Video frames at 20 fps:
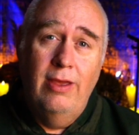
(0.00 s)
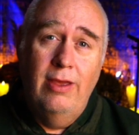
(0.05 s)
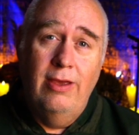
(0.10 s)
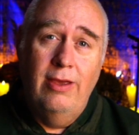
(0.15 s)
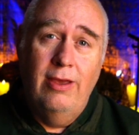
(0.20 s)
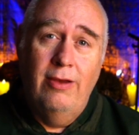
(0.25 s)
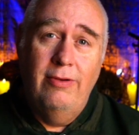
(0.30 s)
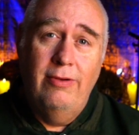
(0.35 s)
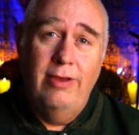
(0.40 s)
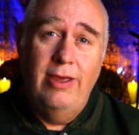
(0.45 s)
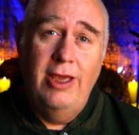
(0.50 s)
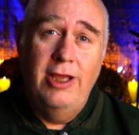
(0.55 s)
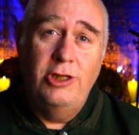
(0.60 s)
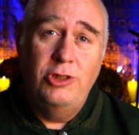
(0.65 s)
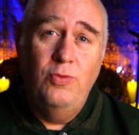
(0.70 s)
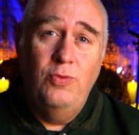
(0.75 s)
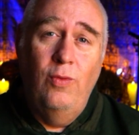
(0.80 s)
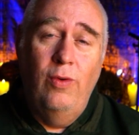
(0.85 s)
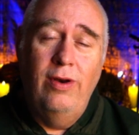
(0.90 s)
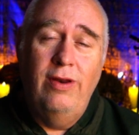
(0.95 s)
You know,
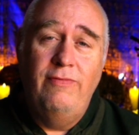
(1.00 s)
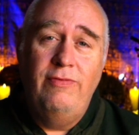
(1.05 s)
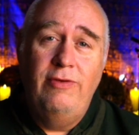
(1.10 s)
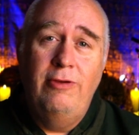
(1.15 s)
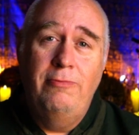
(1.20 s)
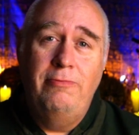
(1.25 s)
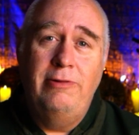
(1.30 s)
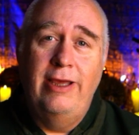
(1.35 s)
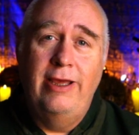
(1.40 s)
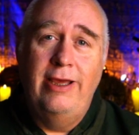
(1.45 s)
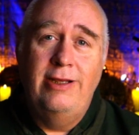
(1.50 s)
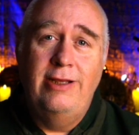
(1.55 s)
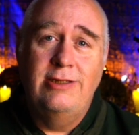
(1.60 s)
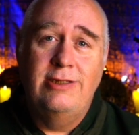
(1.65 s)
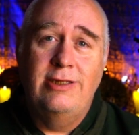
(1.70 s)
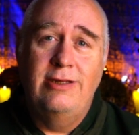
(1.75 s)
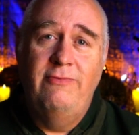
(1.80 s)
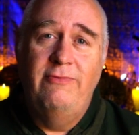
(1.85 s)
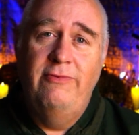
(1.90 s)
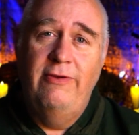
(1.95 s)
each one of you plays
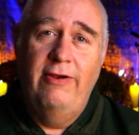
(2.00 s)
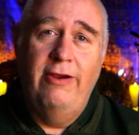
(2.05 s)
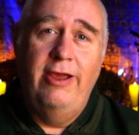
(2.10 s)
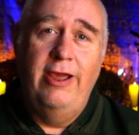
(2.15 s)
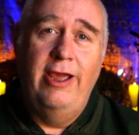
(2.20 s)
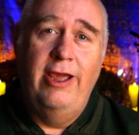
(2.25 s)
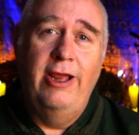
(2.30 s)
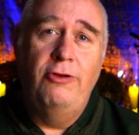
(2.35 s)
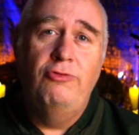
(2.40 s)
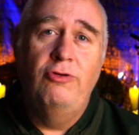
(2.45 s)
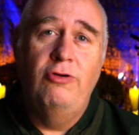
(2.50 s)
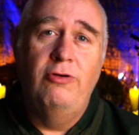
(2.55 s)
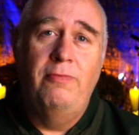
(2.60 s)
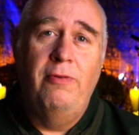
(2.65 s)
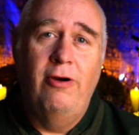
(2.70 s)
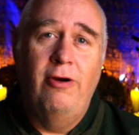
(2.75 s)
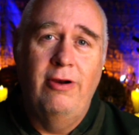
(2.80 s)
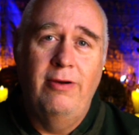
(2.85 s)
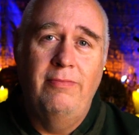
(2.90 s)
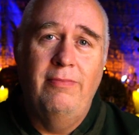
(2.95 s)
a very integral
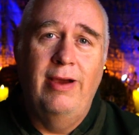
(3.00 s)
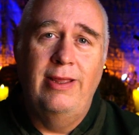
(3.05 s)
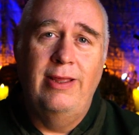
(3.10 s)
part in my